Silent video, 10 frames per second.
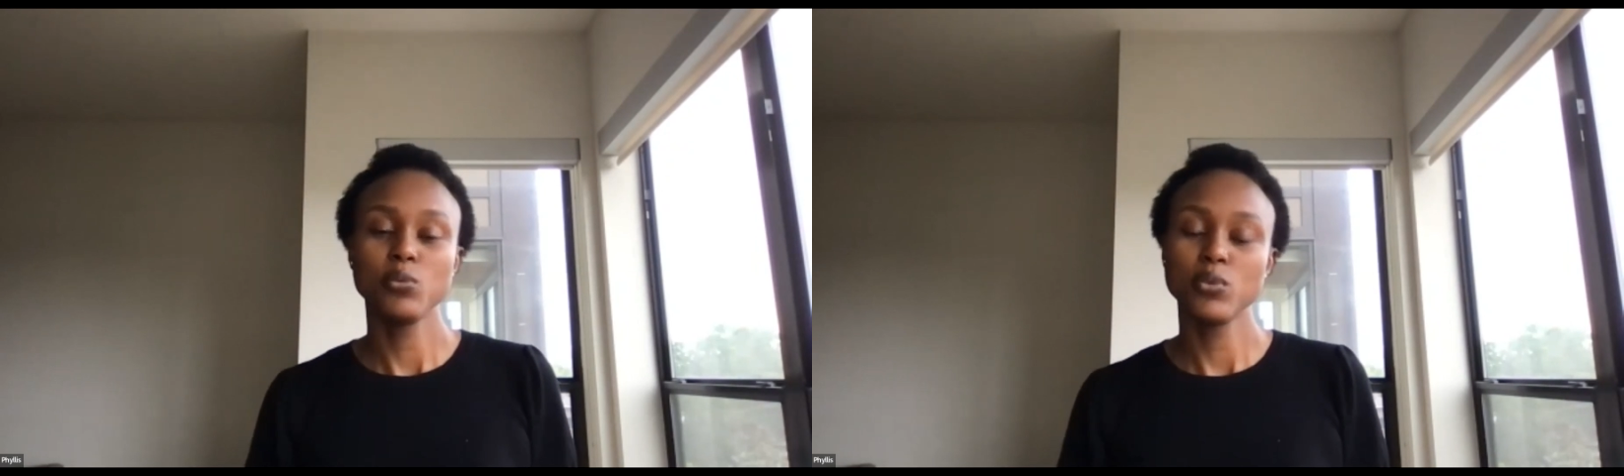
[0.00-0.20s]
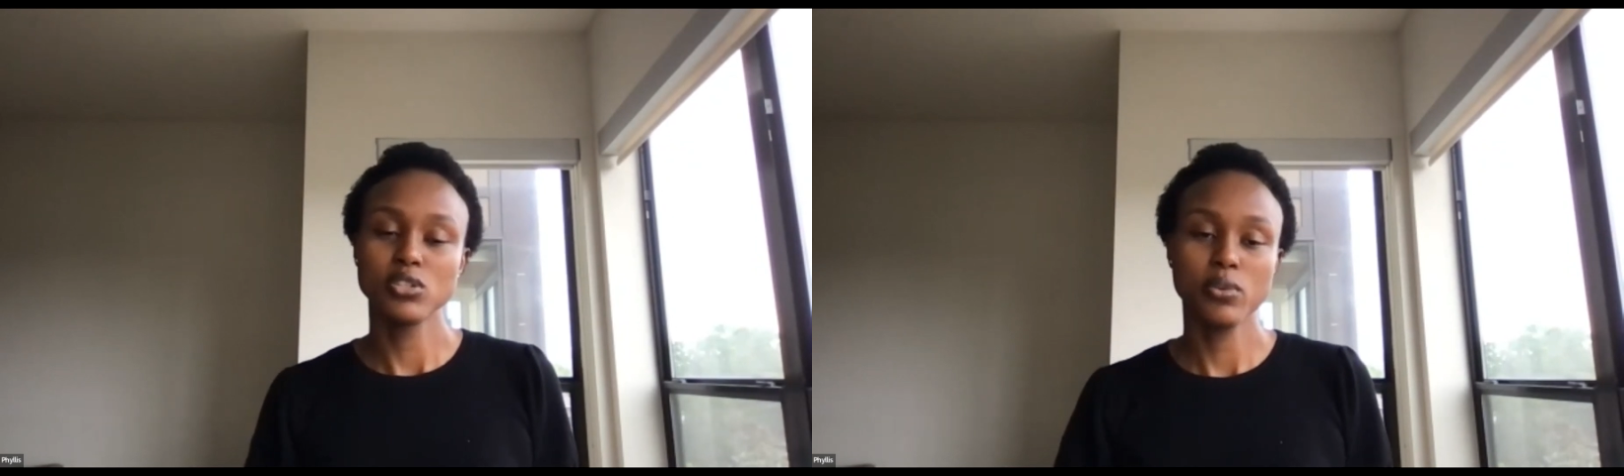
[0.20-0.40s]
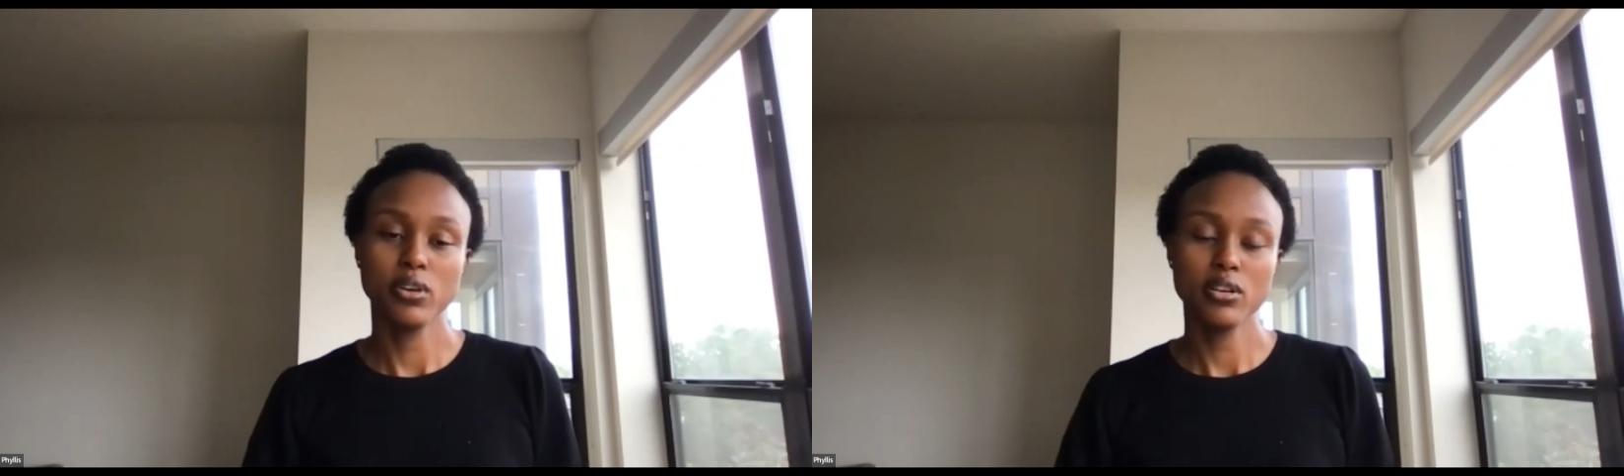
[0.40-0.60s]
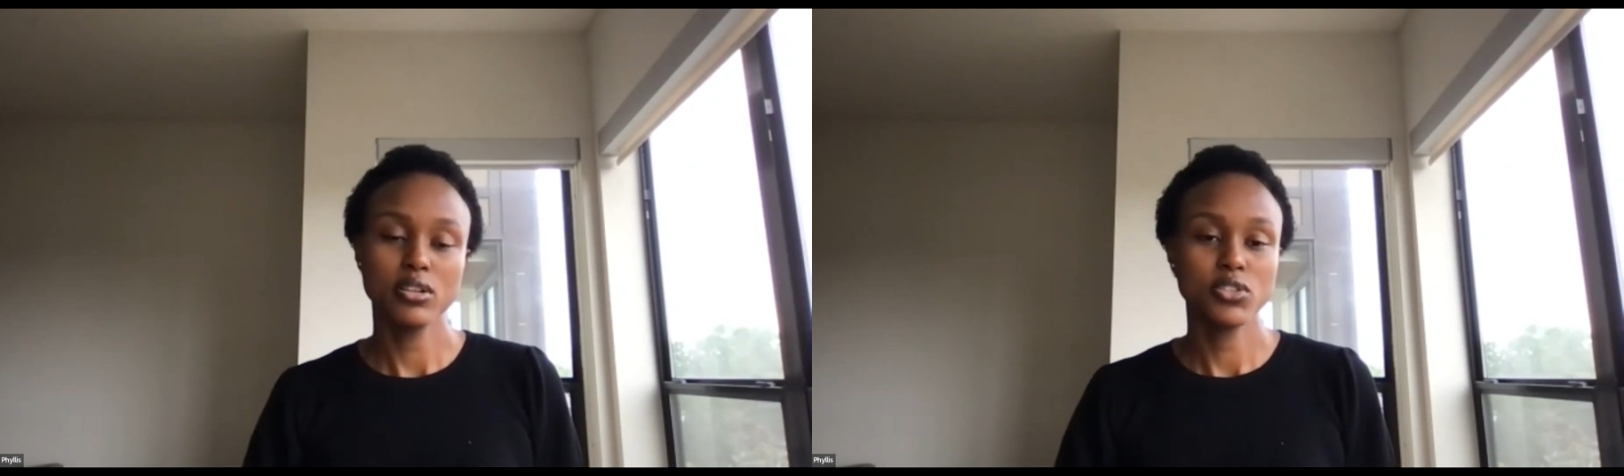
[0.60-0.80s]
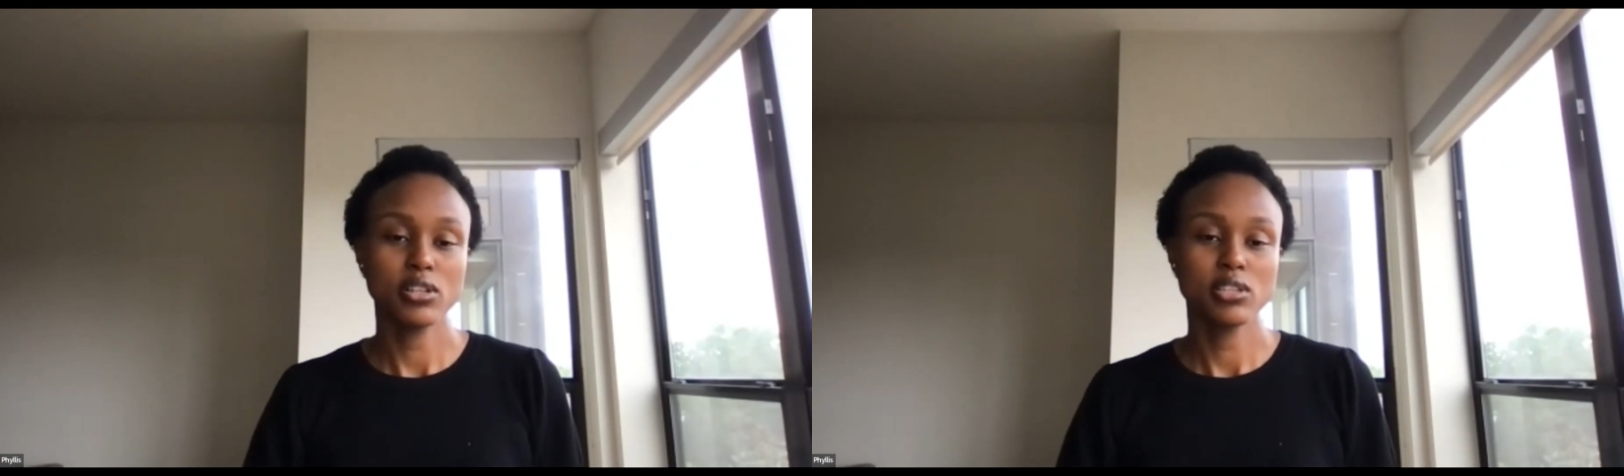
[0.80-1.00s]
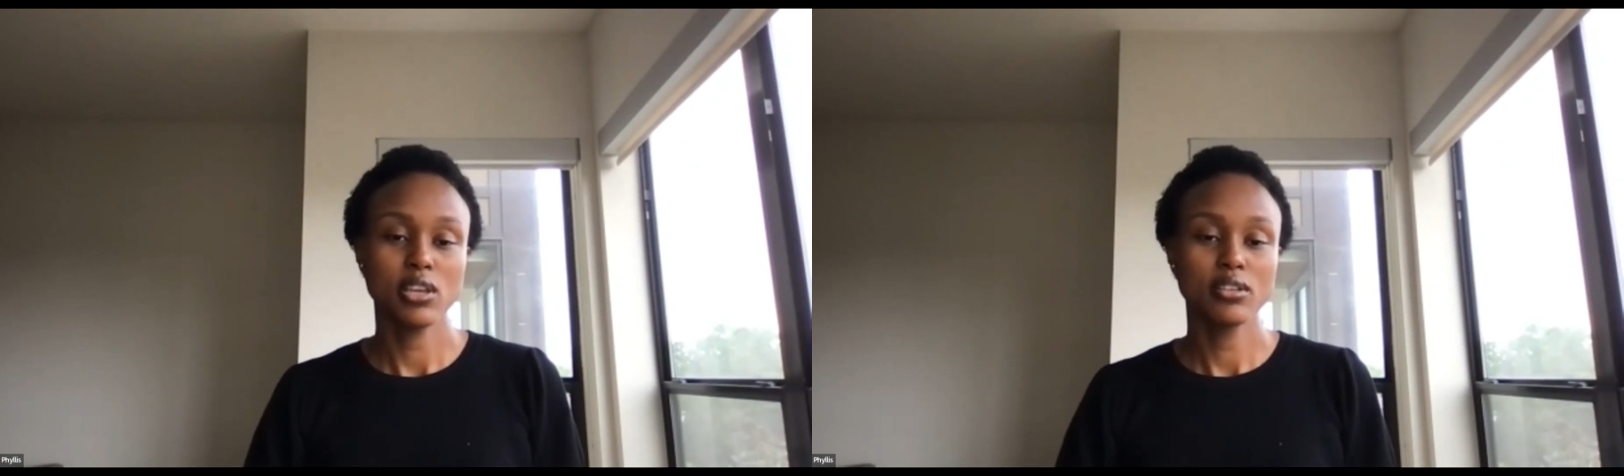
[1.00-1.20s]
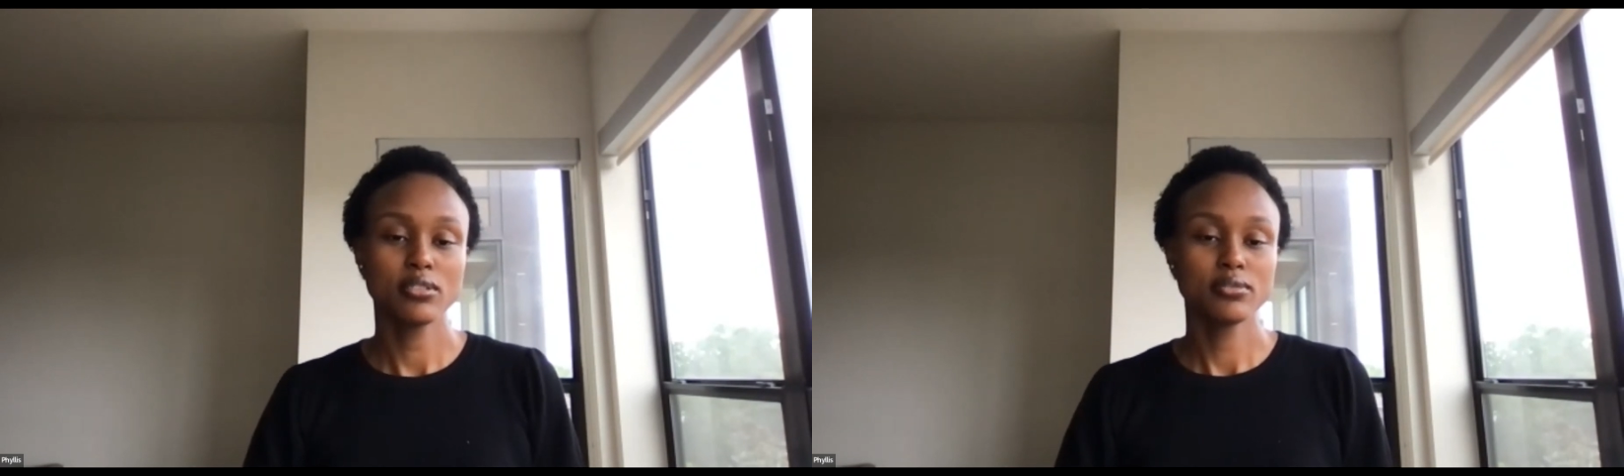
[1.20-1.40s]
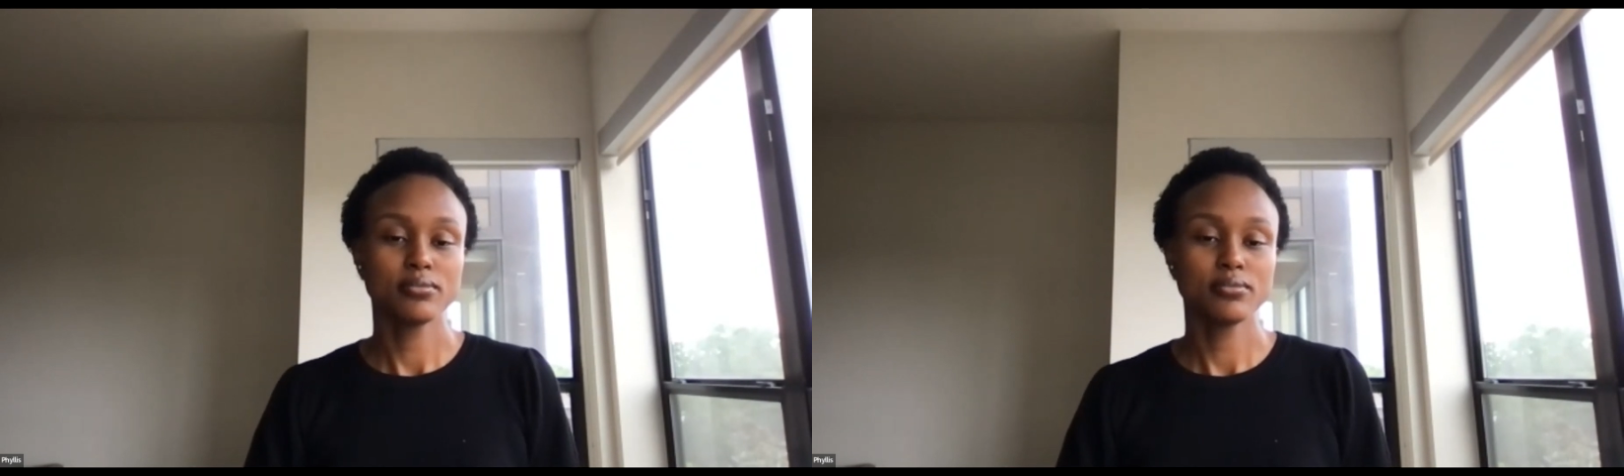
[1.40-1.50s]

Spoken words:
which is what you're addressing.